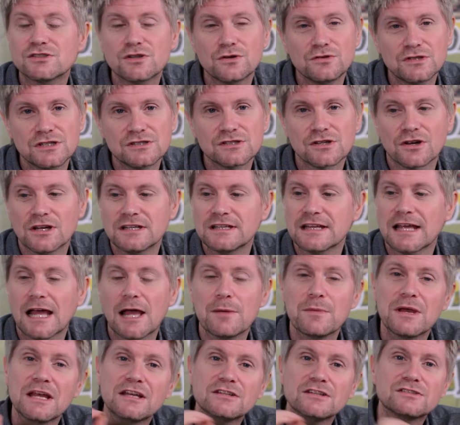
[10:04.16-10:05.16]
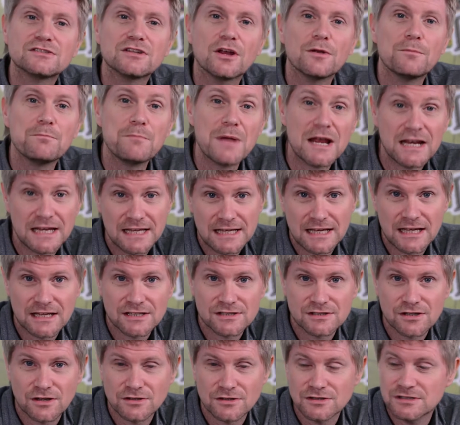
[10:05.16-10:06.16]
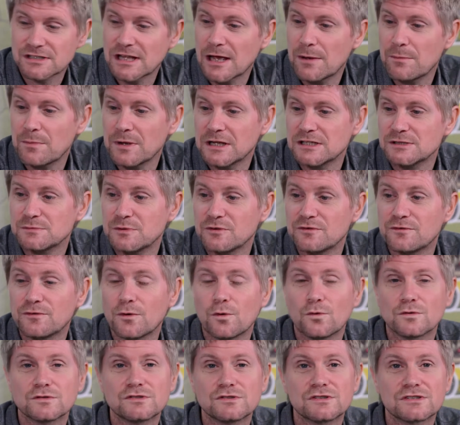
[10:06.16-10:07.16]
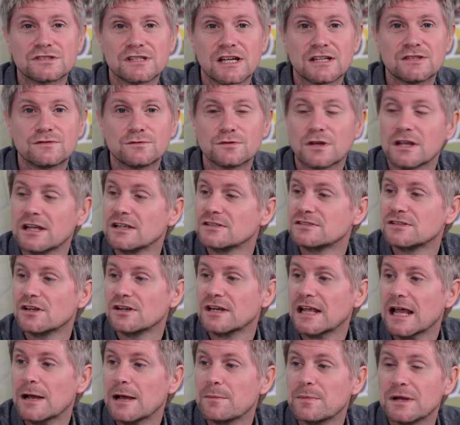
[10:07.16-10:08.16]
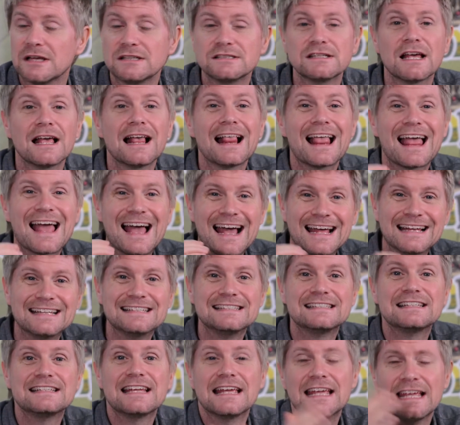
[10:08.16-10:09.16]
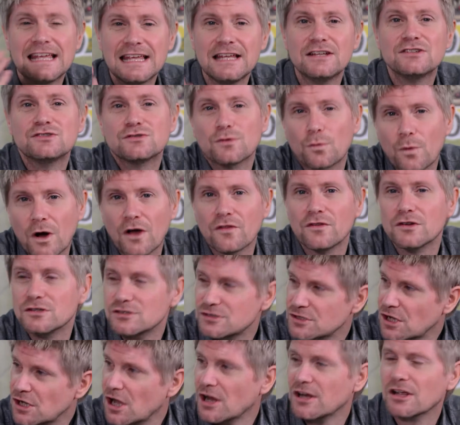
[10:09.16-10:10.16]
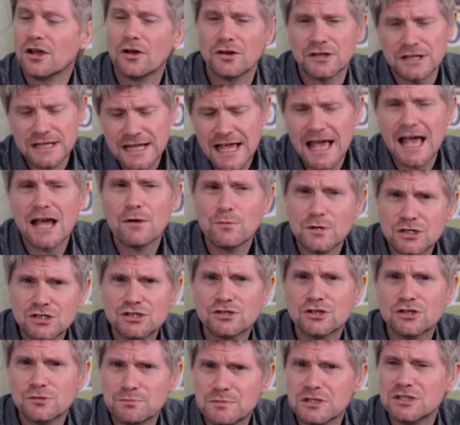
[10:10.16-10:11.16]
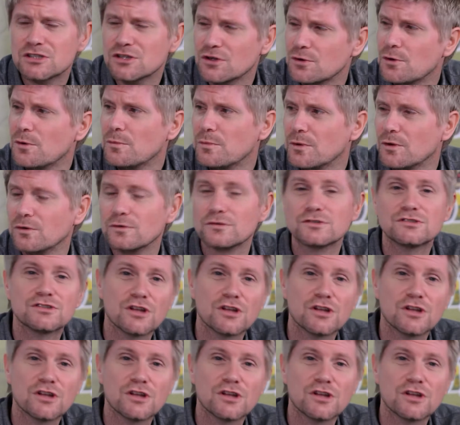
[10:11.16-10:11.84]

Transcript: who designed the game, he has done many Kickstarter campaigns before, successful Kickstarter campaigns, and he's the one that's kind of gone, yeah, we should be doable.